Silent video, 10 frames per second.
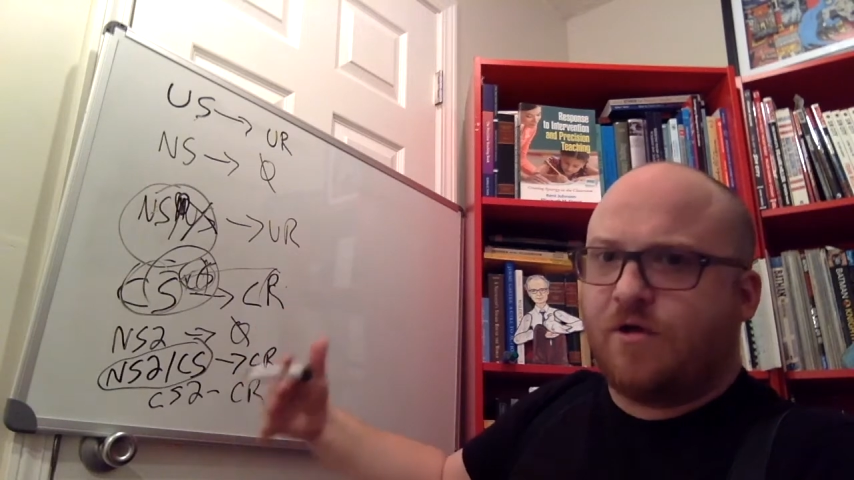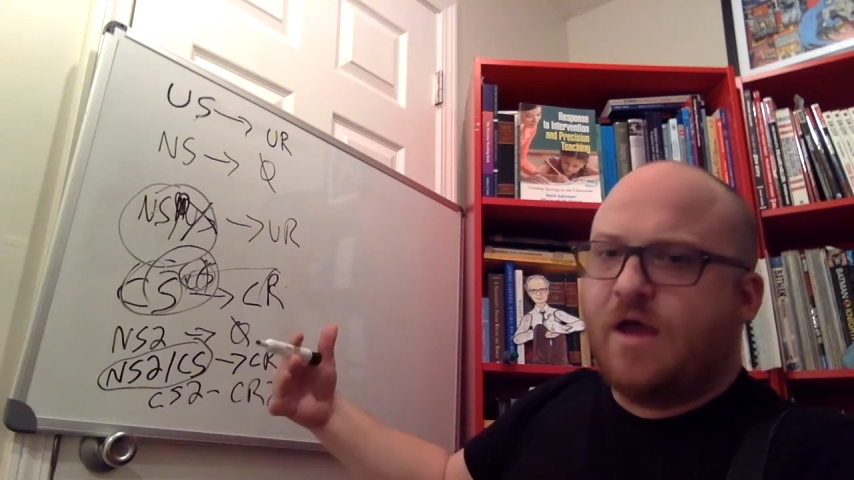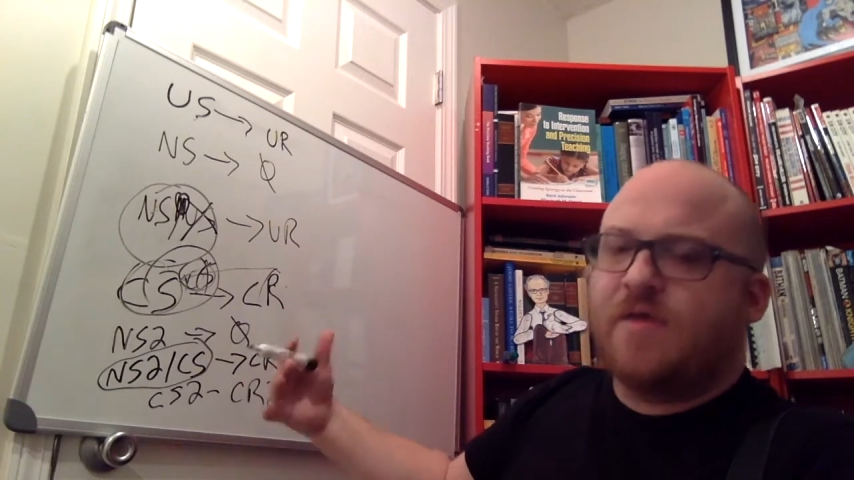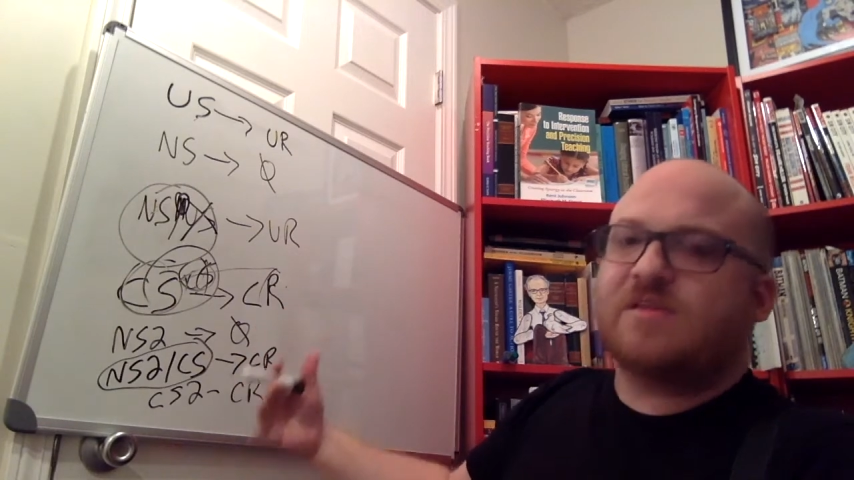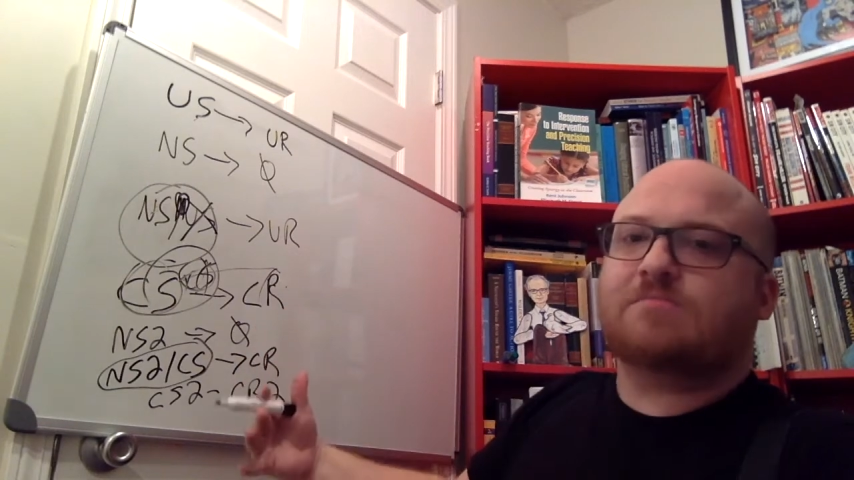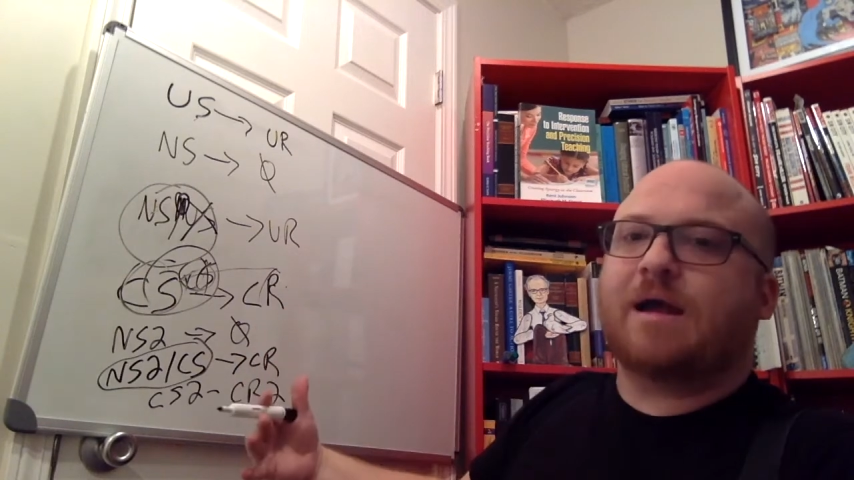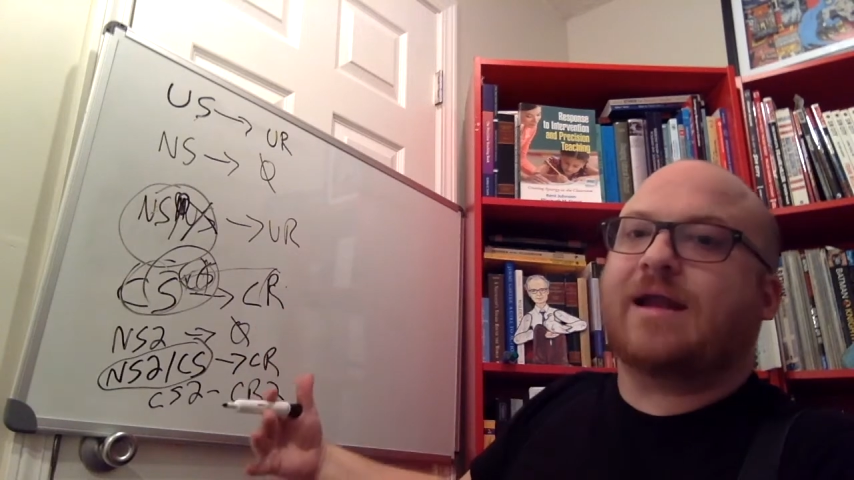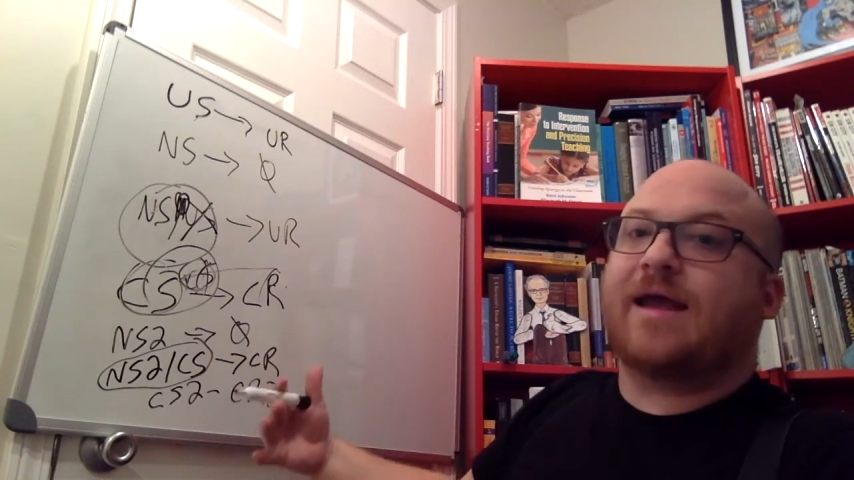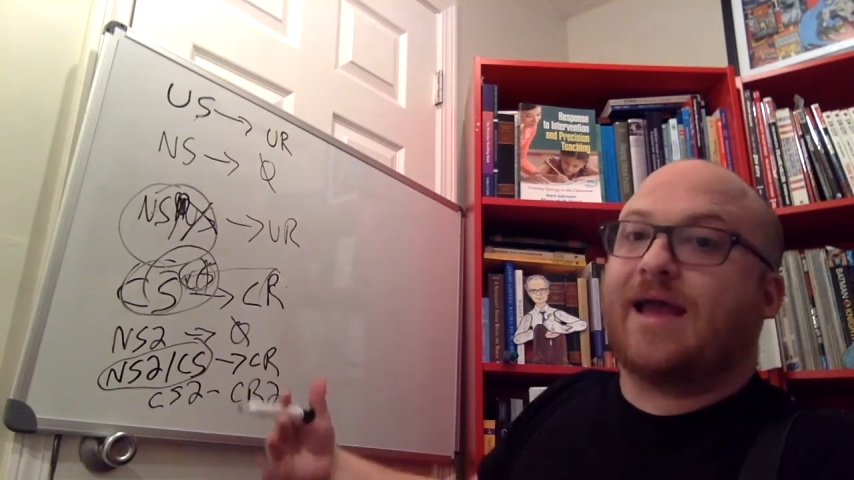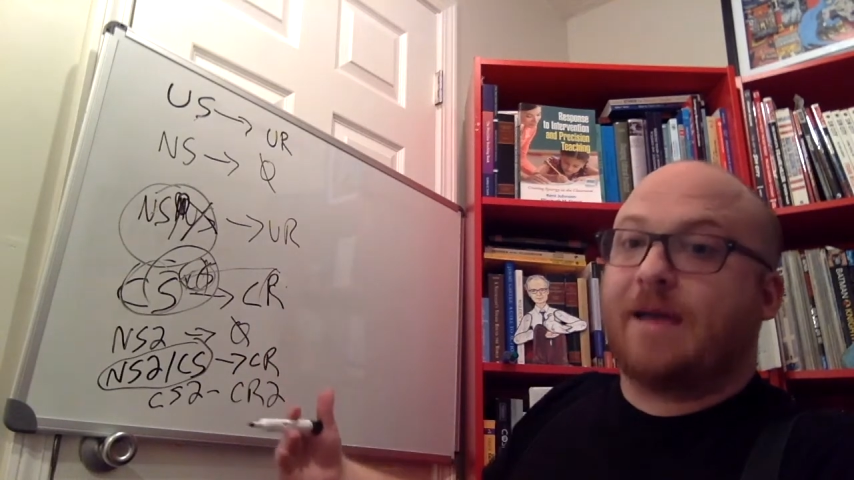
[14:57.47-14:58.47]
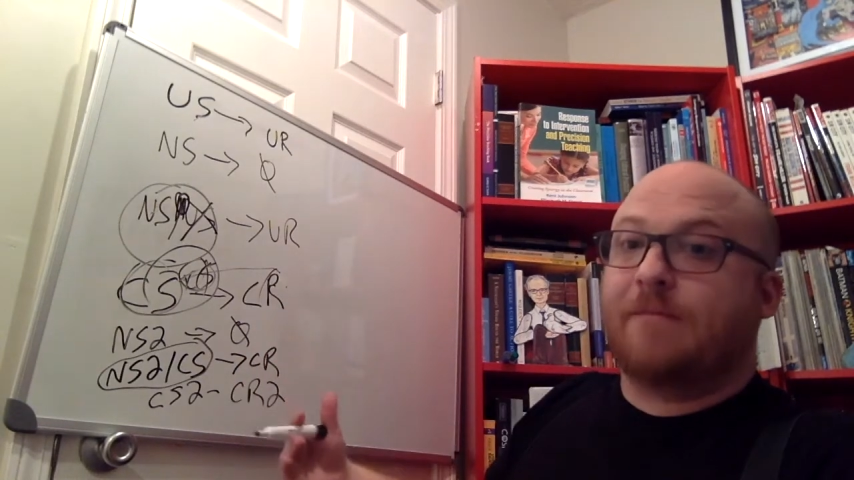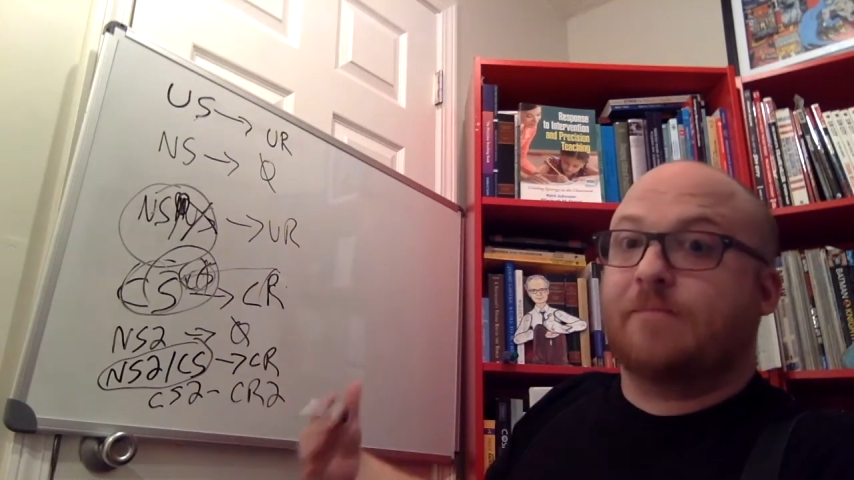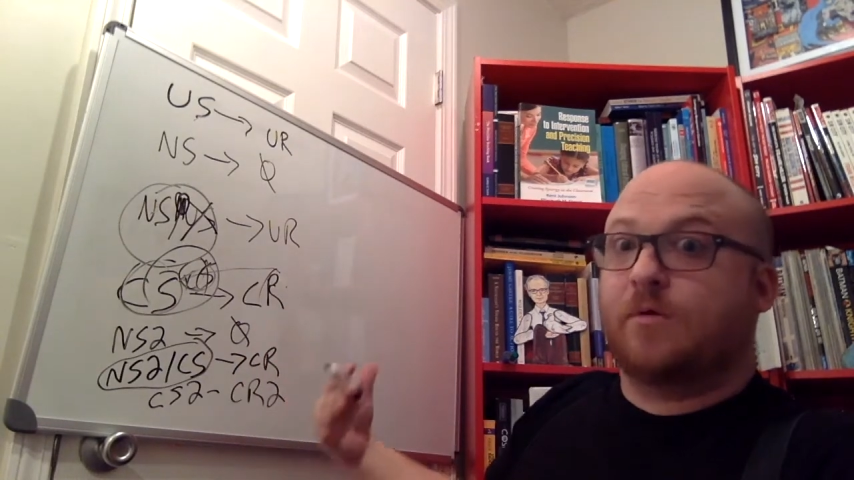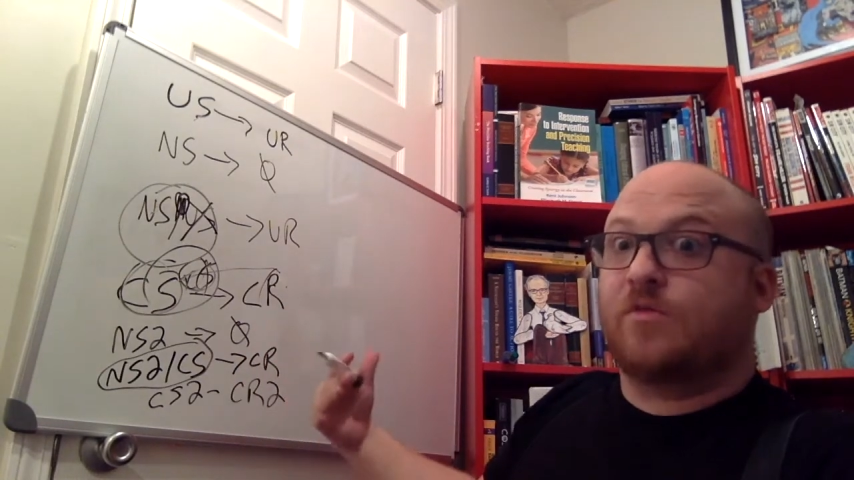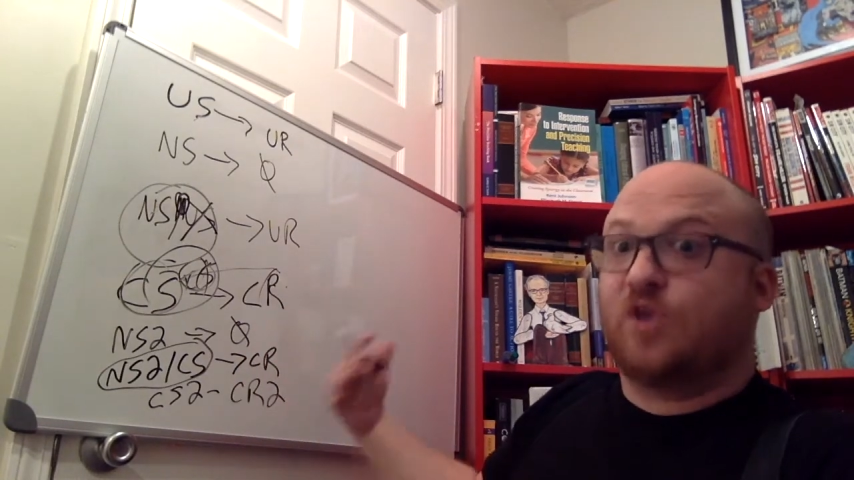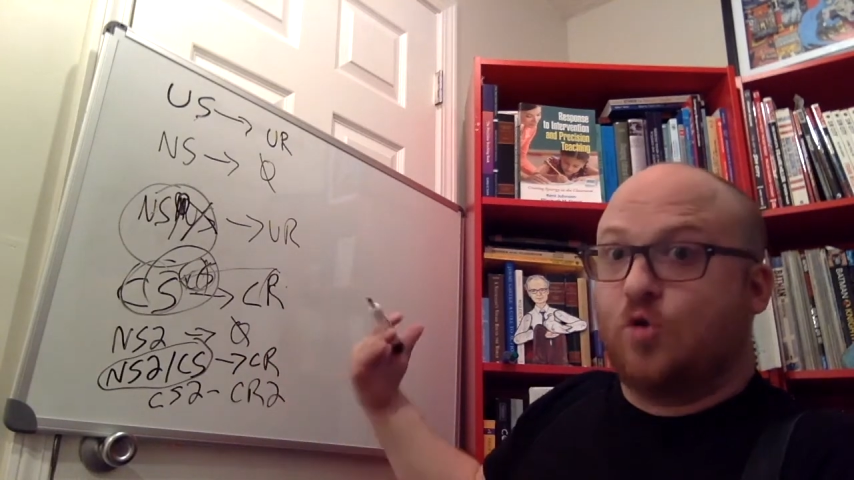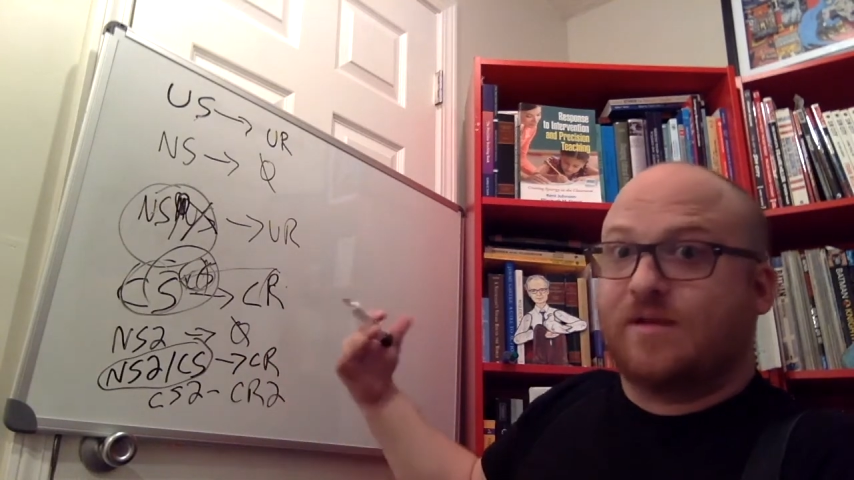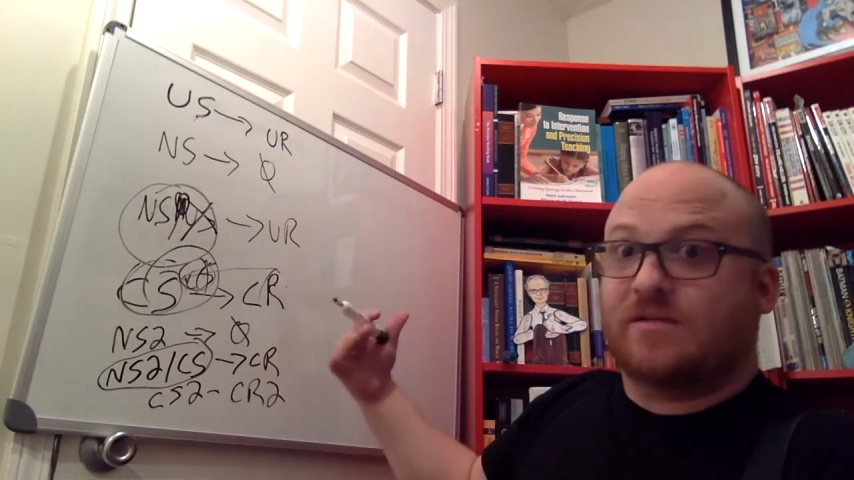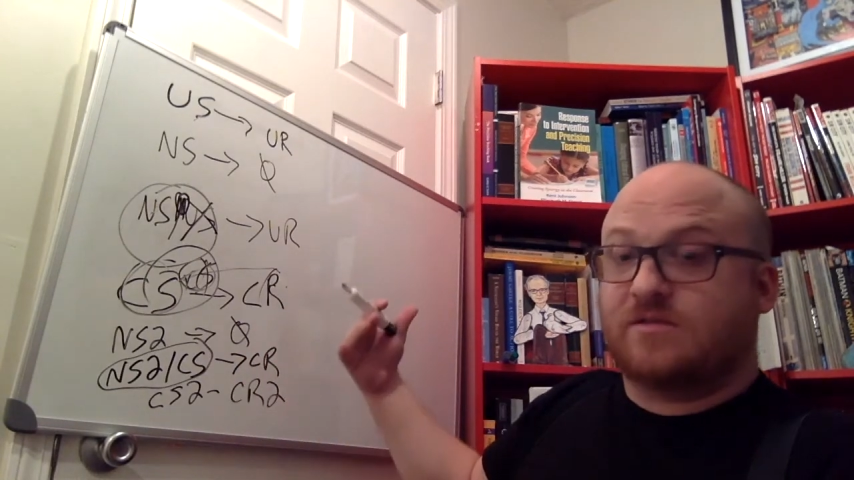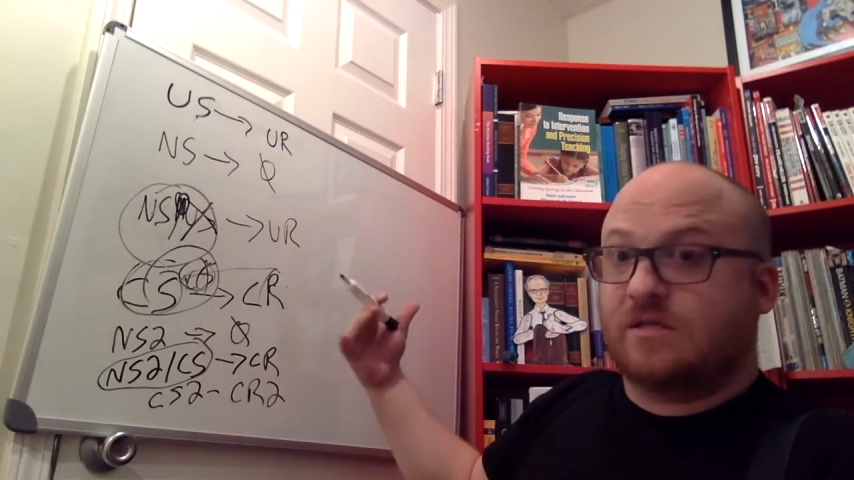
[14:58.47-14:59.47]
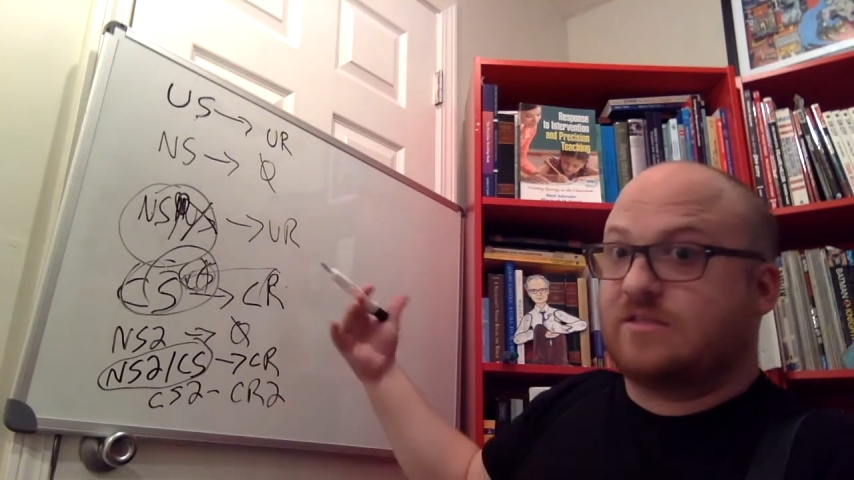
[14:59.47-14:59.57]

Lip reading: this might not happen. But with humans, it's